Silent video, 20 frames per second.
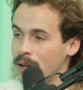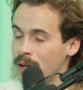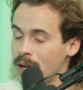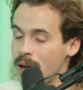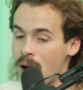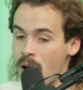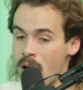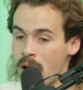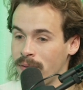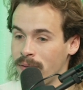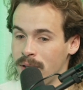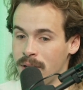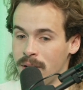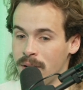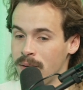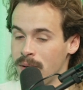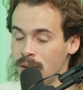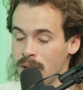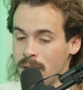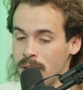
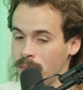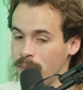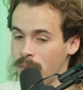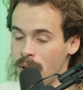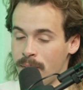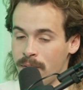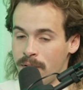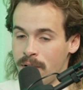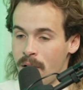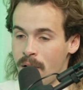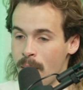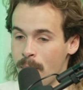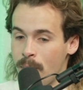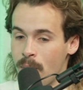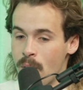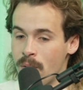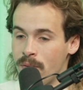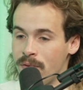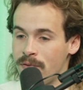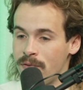often a very
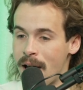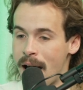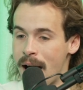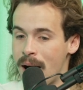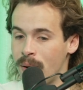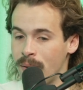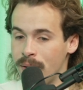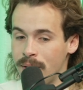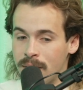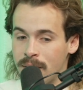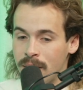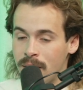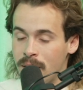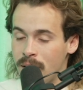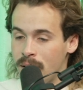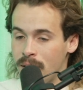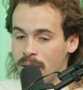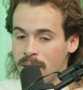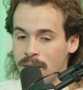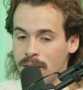profound
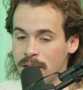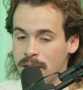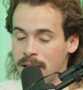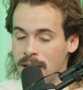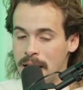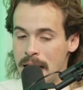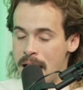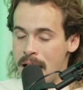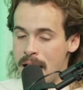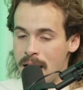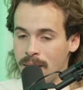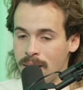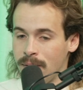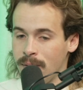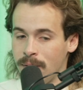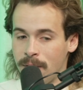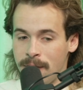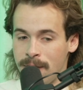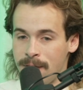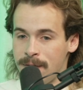
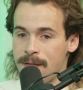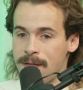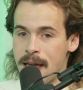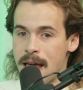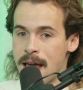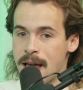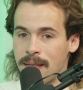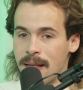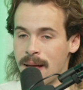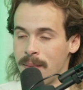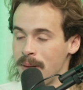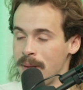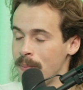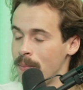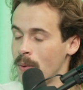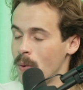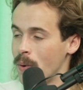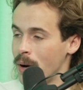thing that people weren't